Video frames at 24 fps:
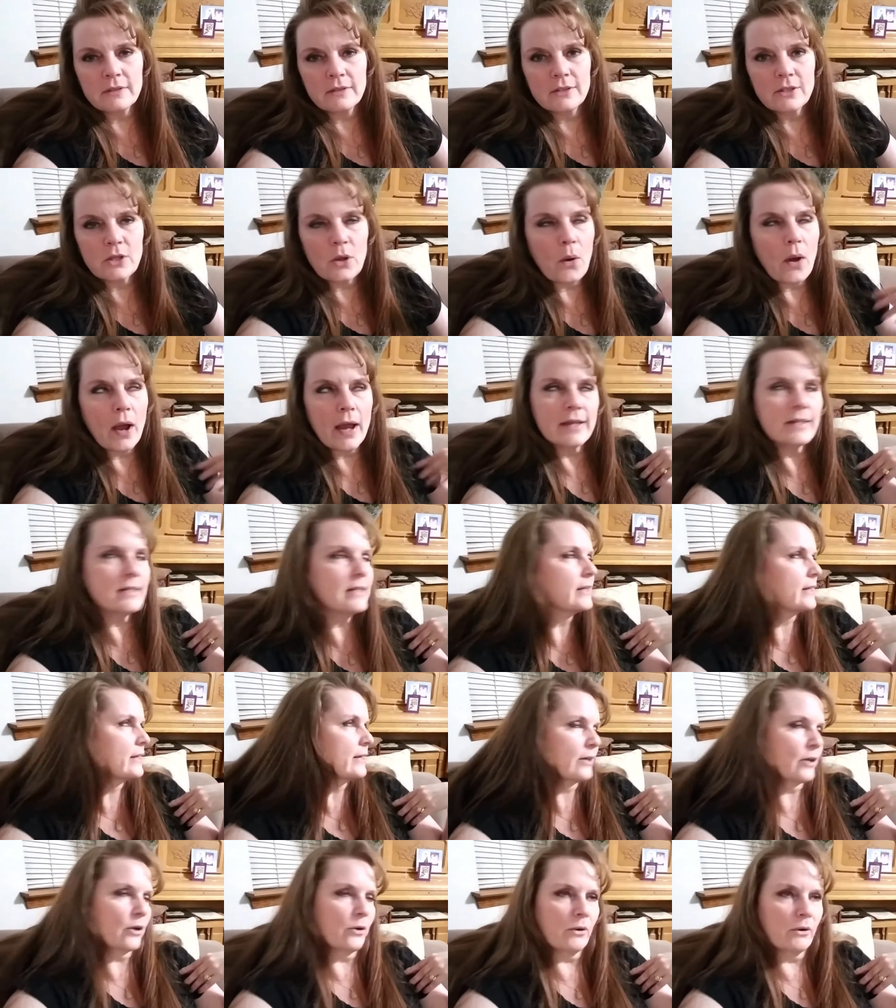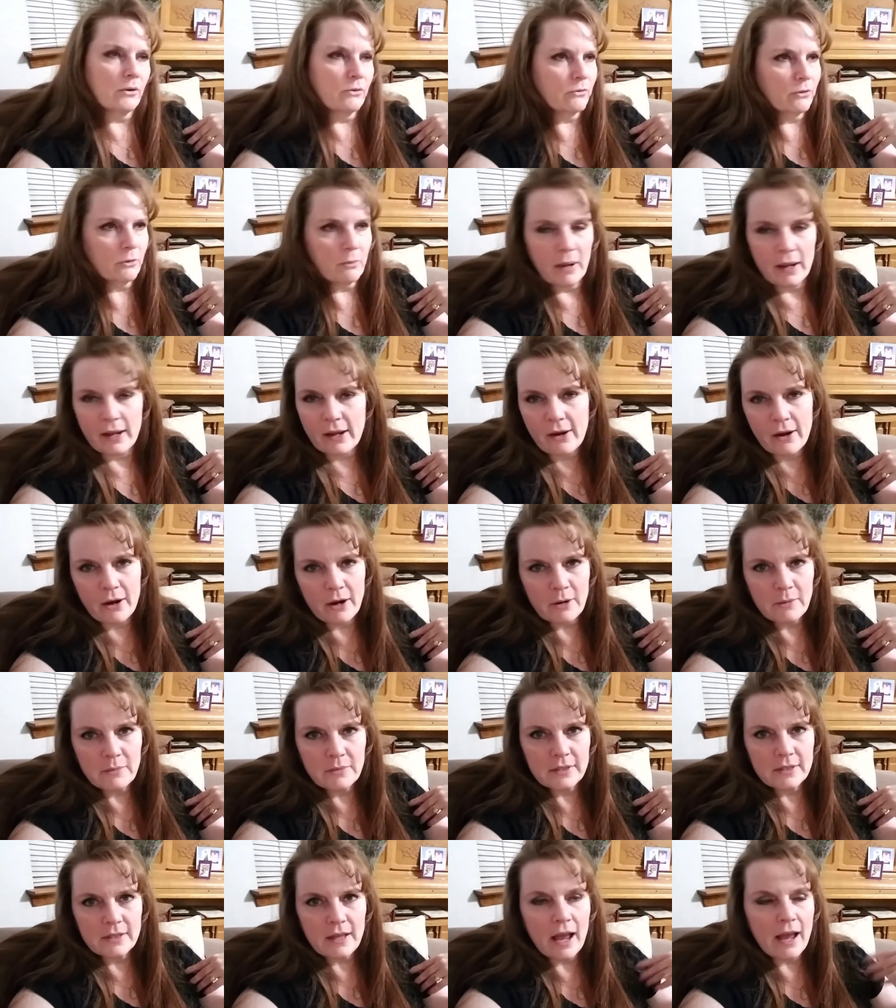So I didn't go over my
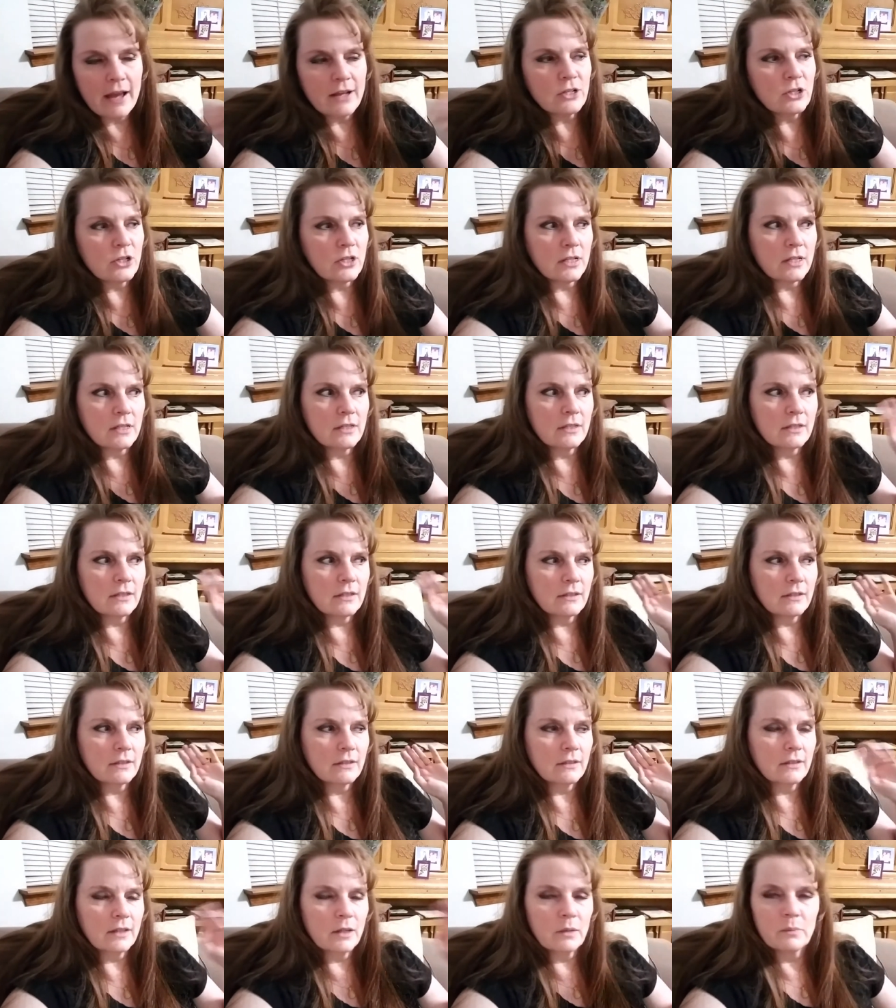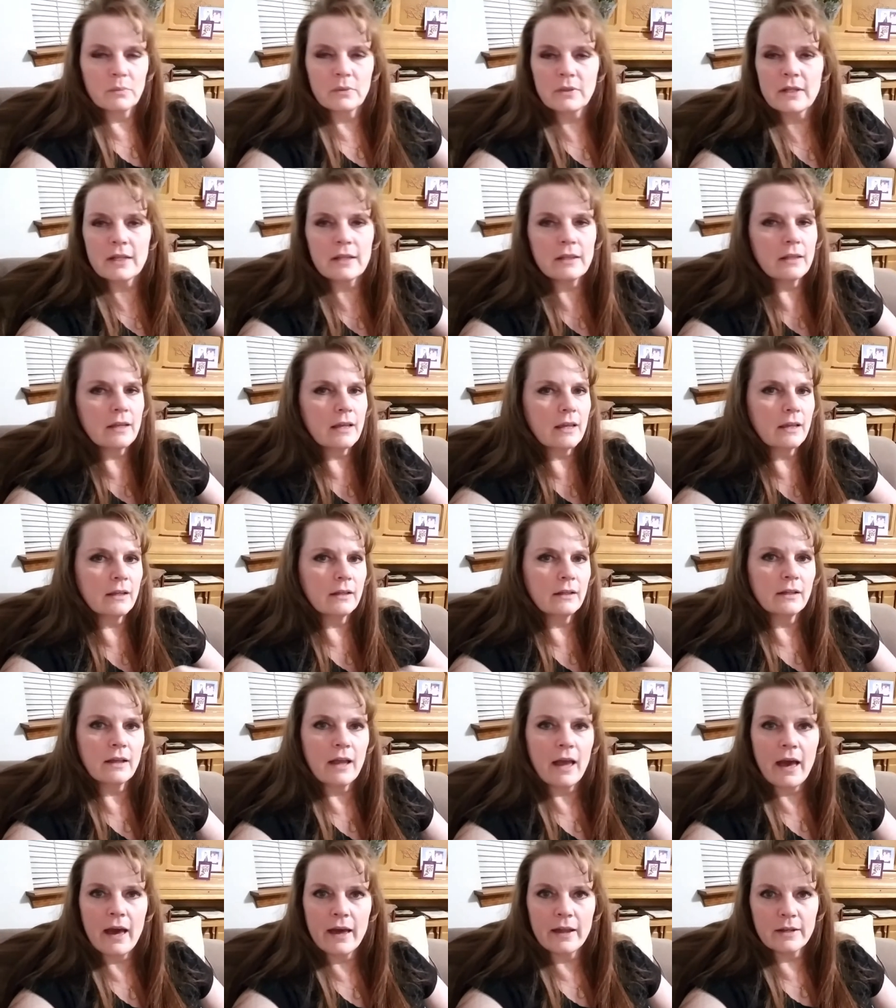carbs. I just completely
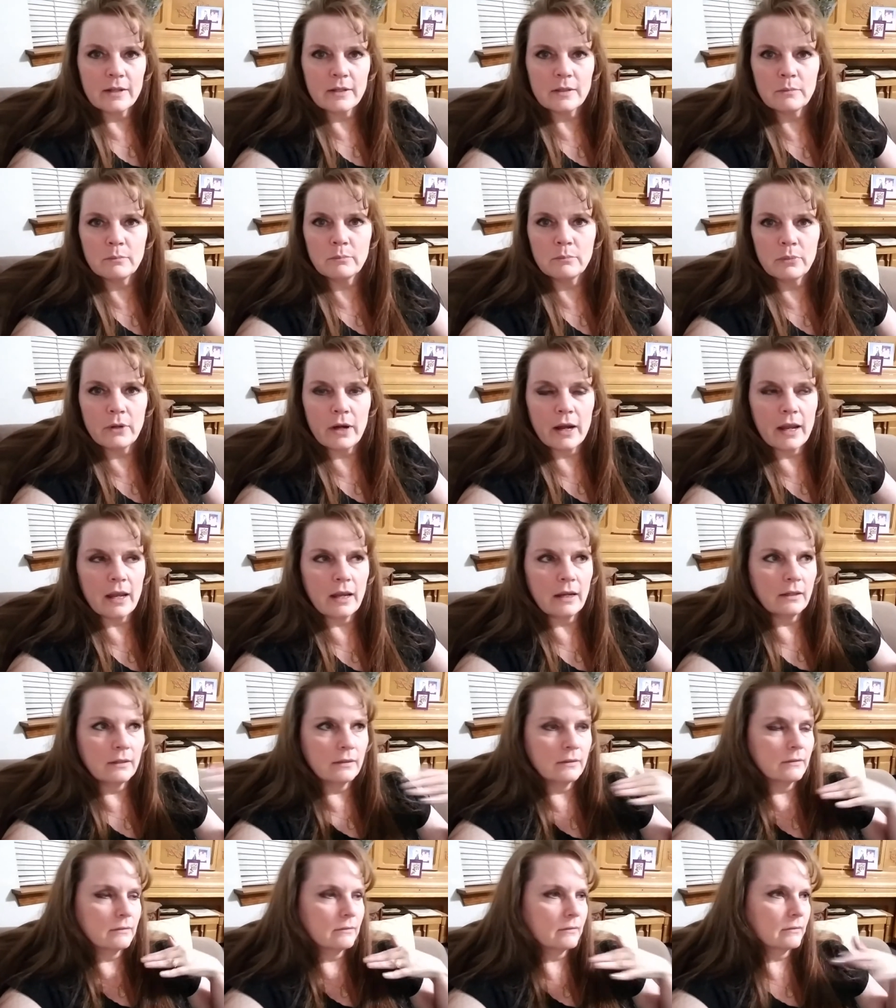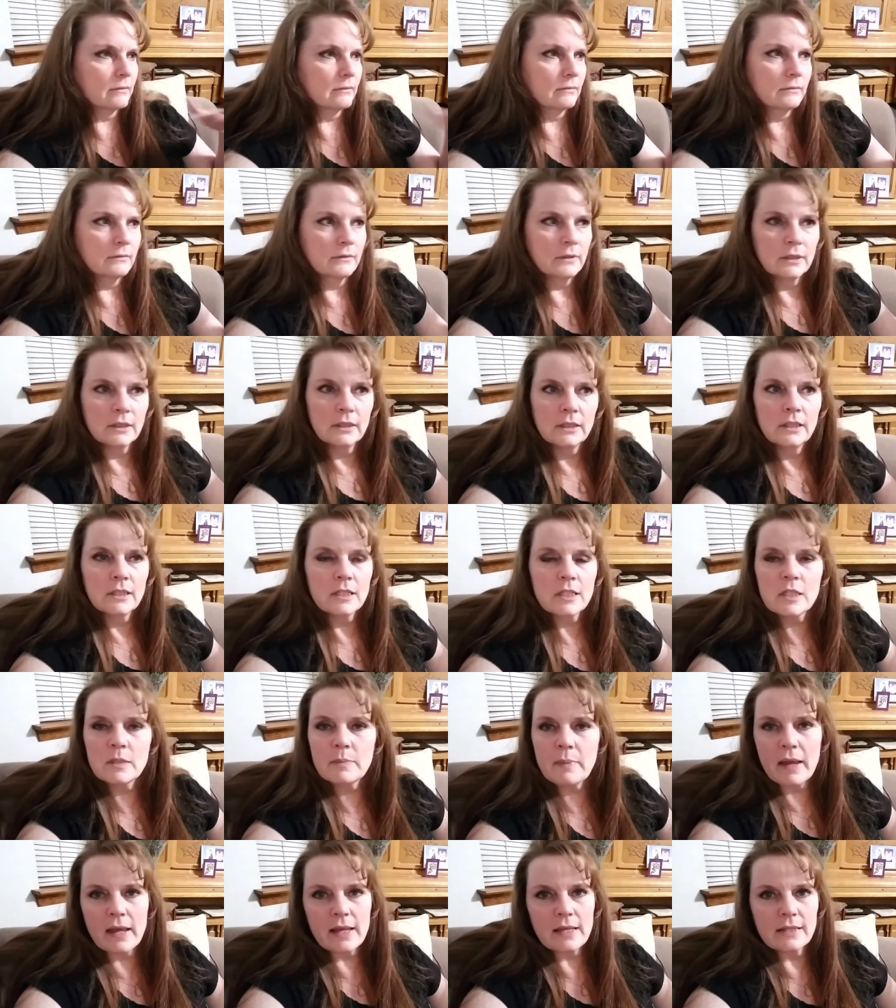had a brain
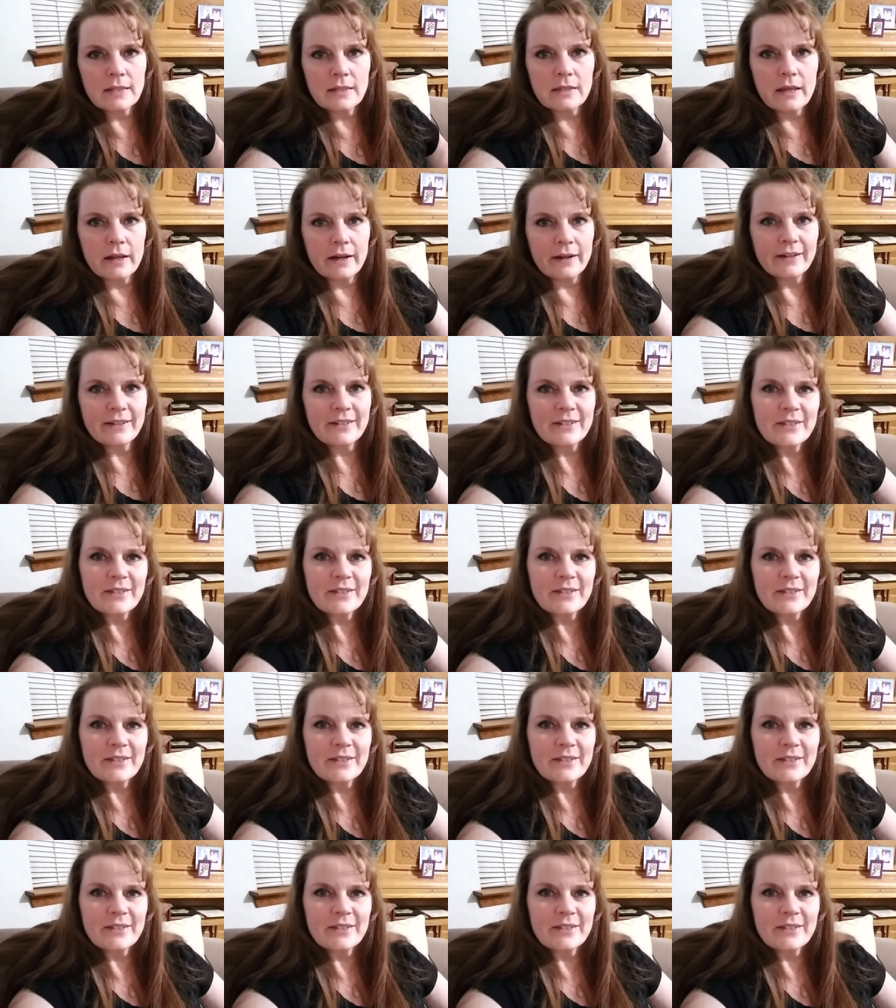space there.